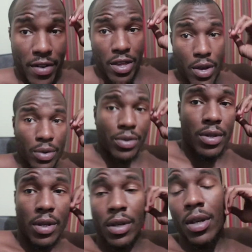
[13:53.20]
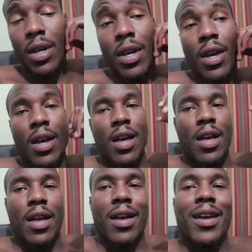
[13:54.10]
videos
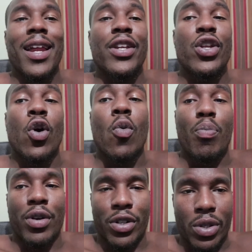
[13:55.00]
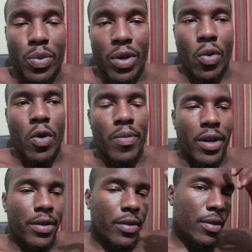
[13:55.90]
and I don't push the record
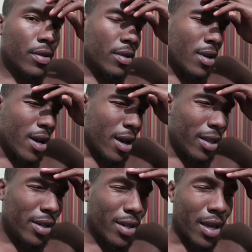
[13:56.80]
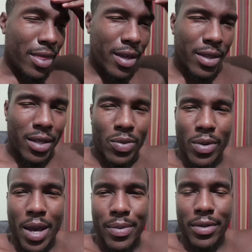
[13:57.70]
button. At least I think that's what
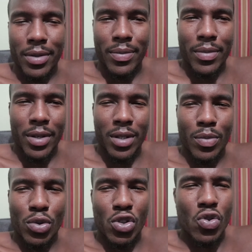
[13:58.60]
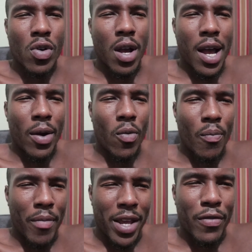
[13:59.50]
happens because I'm sure I
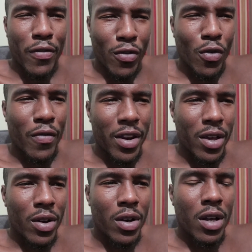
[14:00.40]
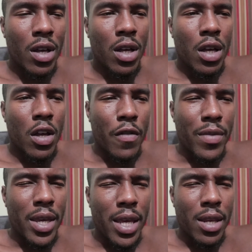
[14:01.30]
made a full video of
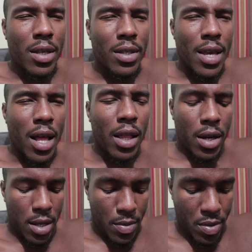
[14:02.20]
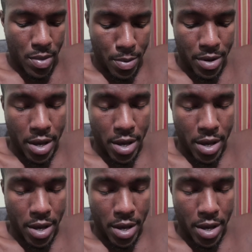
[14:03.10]
me eating a salad, but maybe